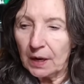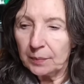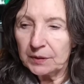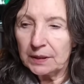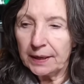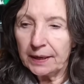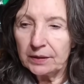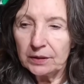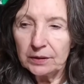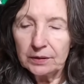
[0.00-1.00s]
I'm
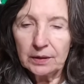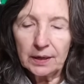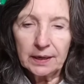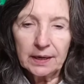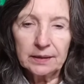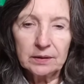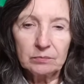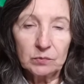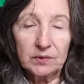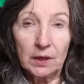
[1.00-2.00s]
glad I got
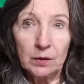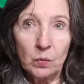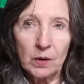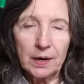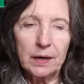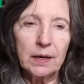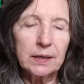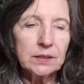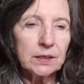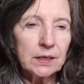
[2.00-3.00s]
done what I
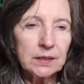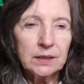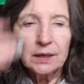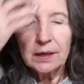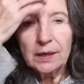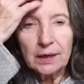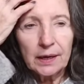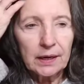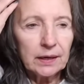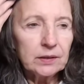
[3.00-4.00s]
got done,
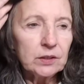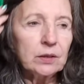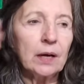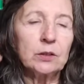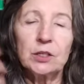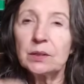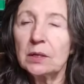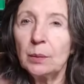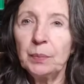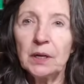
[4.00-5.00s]
and I'll
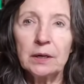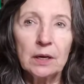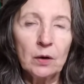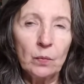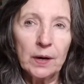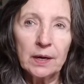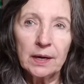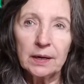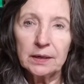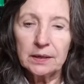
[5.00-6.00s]
just keep plugging
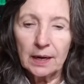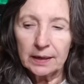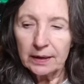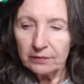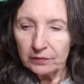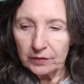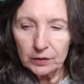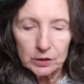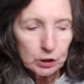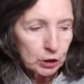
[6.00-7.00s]
away at it. I have a
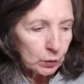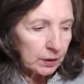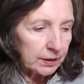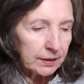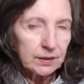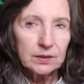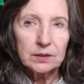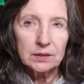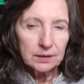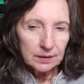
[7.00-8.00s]
very short
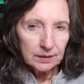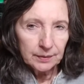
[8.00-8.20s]
list.